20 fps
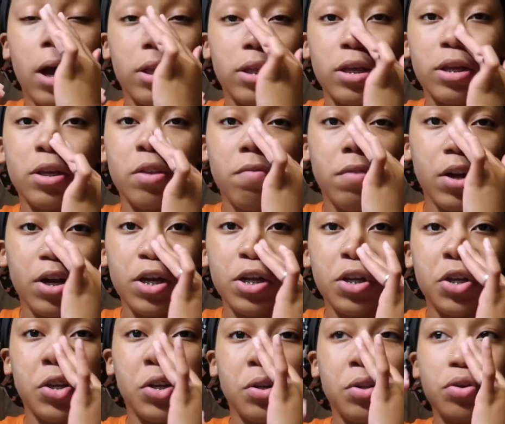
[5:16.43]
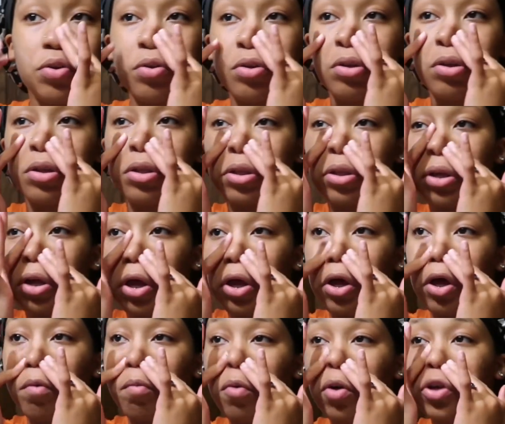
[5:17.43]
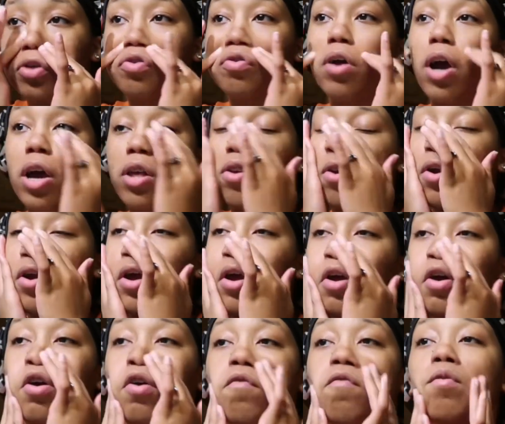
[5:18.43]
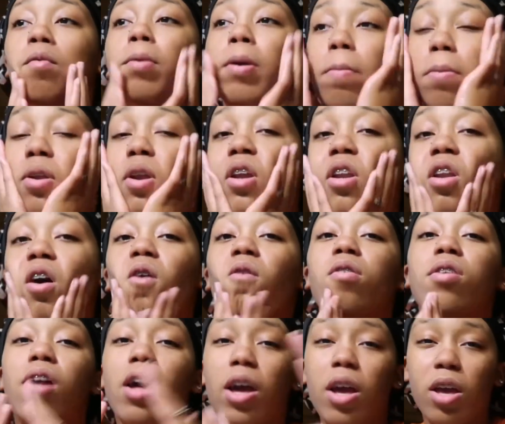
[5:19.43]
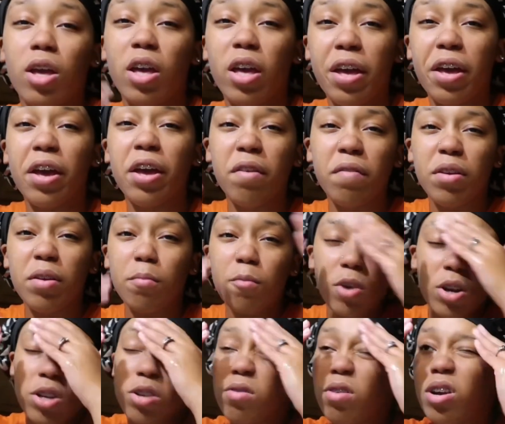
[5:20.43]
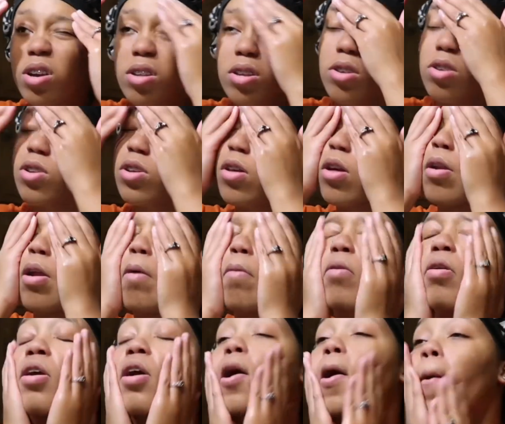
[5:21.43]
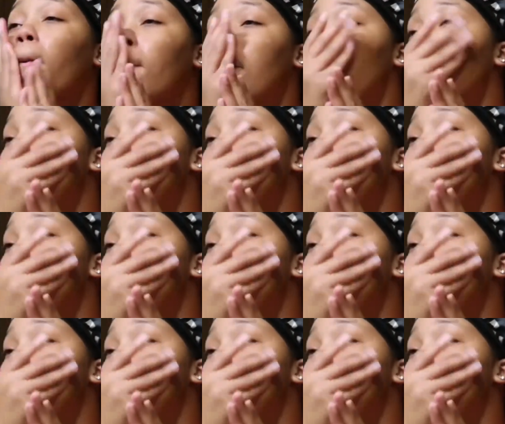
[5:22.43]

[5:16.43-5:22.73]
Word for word: It's very gentle, so this is a good moisturizer for people that don't like heavy moisturizers, you know what I'm saying?